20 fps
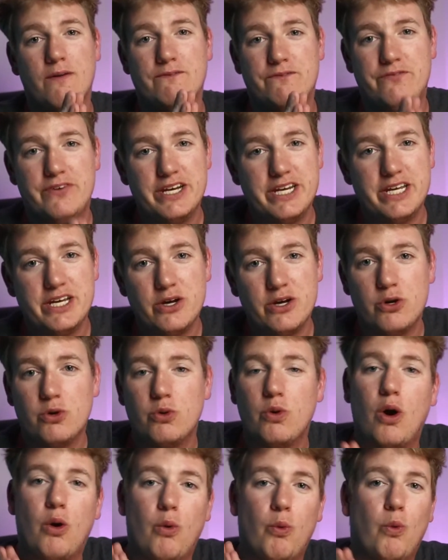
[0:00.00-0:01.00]

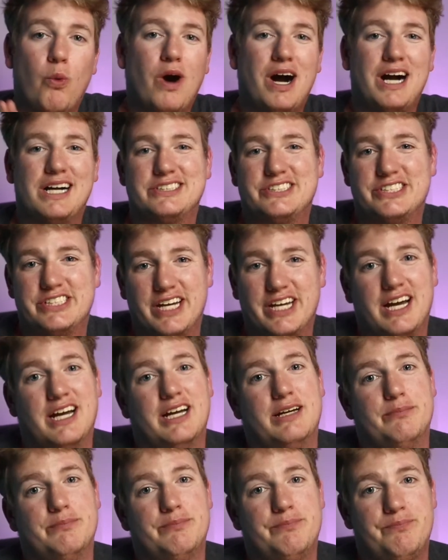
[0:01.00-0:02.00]
video watch
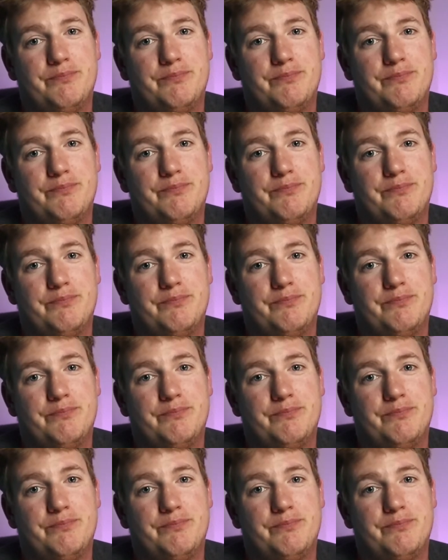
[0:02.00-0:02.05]
time.